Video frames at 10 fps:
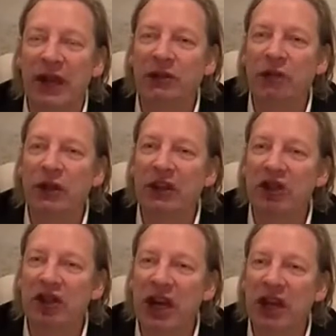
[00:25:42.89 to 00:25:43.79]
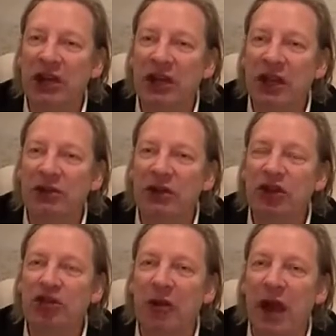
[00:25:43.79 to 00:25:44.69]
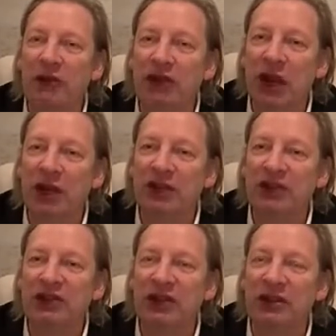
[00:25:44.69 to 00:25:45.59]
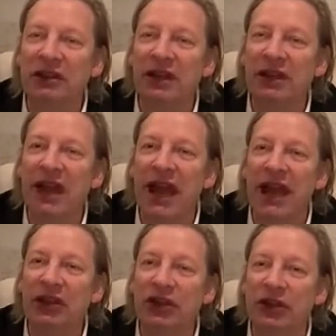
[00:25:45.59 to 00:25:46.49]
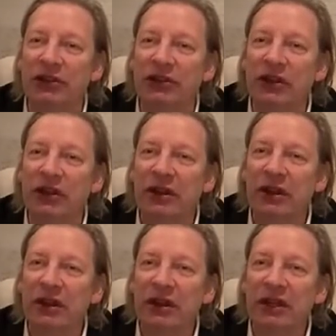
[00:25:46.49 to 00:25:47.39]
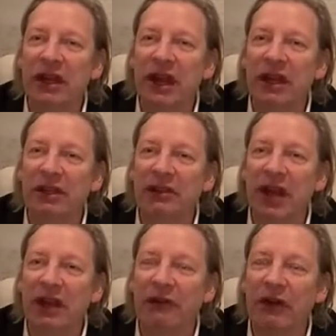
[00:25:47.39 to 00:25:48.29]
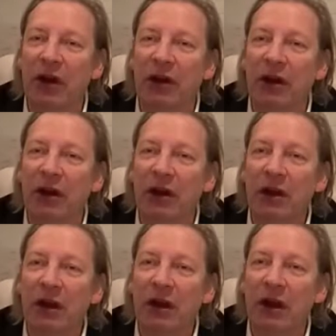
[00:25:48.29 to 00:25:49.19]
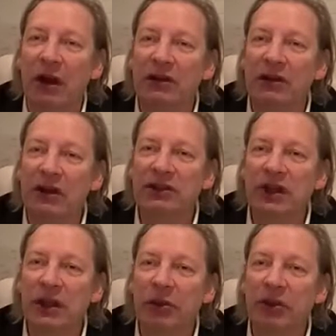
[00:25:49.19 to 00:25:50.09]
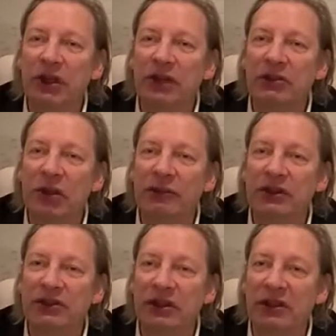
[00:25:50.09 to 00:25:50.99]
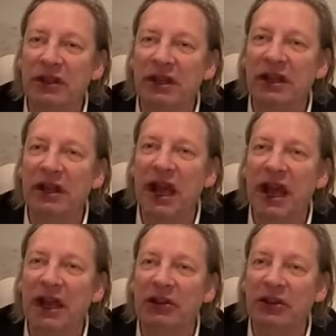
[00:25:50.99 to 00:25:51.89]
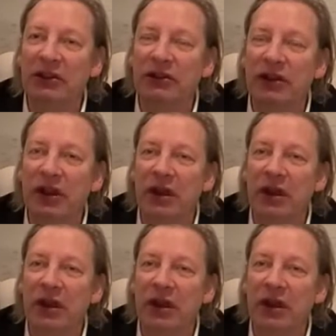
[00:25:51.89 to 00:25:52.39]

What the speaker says: That's what change, that's what drives change. It's the little actions that get us out of our tendency to put things off. It's the little actions.